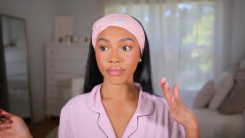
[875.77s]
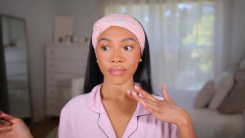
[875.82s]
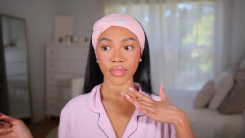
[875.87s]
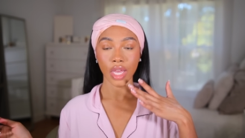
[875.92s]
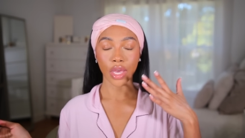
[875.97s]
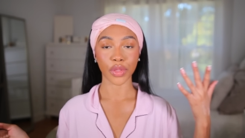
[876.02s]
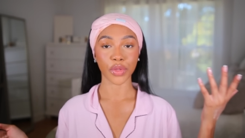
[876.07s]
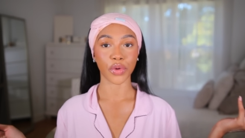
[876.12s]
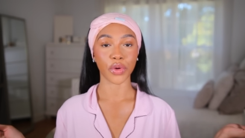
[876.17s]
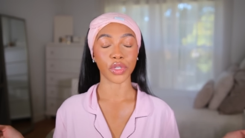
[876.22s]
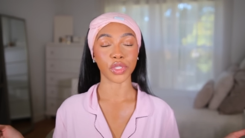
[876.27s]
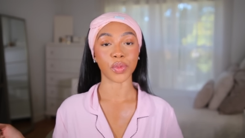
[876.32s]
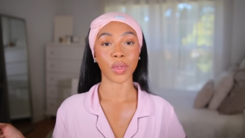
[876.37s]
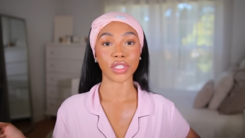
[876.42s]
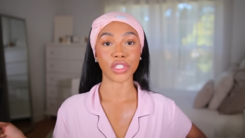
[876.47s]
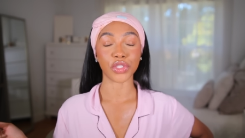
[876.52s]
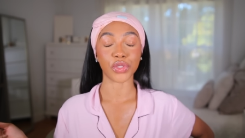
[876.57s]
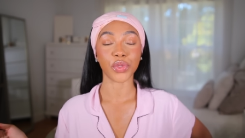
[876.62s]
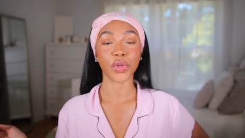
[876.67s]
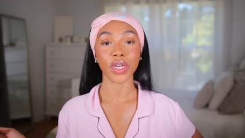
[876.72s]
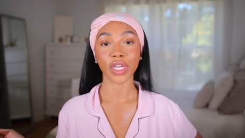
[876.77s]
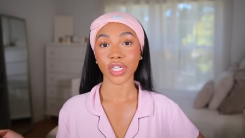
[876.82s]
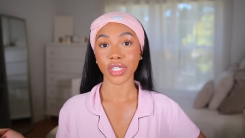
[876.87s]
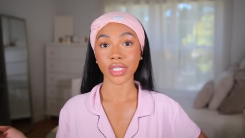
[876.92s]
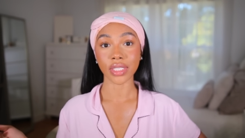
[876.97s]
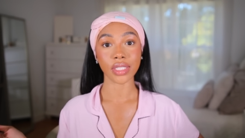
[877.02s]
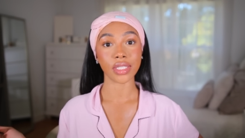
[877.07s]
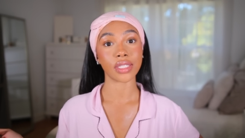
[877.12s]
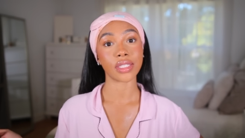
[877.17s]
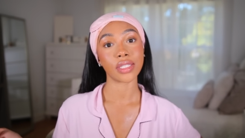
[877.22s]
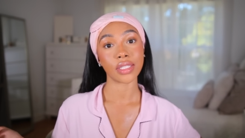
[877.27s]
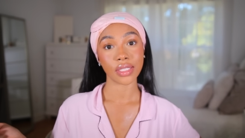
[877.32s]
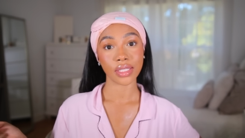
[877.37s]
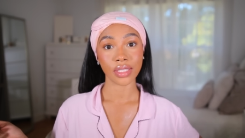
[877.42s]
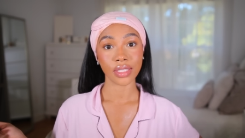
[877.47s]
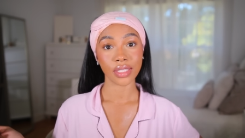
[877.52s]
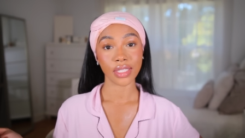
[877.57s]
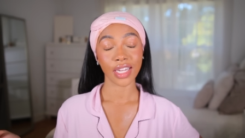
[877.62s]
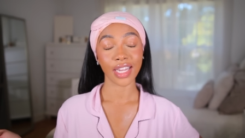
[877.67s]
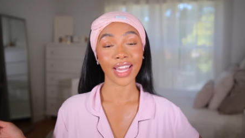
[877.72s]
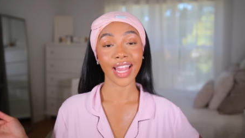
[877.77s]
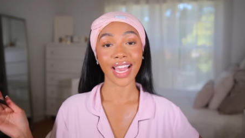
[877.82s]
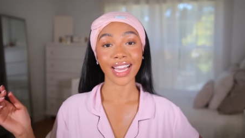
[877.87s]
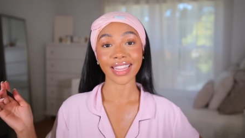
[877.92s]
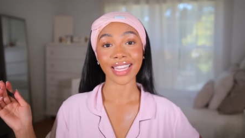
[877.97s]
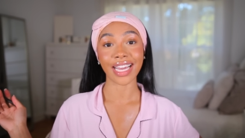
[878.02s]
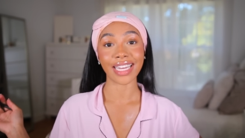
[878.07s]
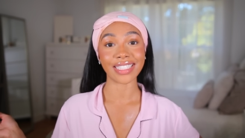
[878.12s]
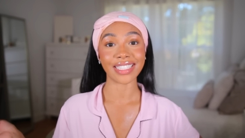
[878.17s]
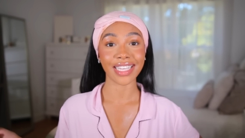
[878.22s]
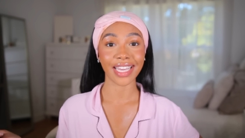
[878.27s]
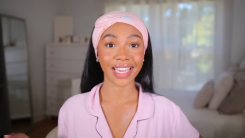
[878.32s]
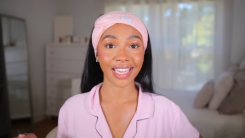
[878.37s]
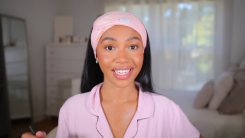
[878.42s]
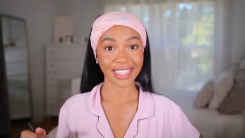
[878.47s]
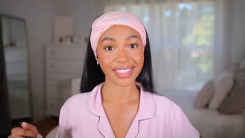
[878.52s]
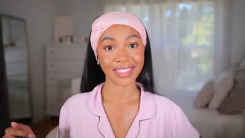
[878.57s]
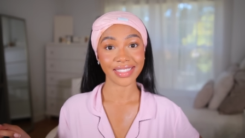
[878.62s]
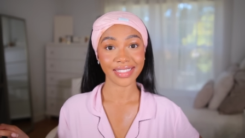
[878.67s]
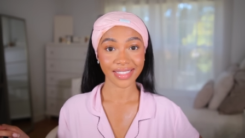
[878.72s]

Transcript: Now the girls want tutorials. Clack that T.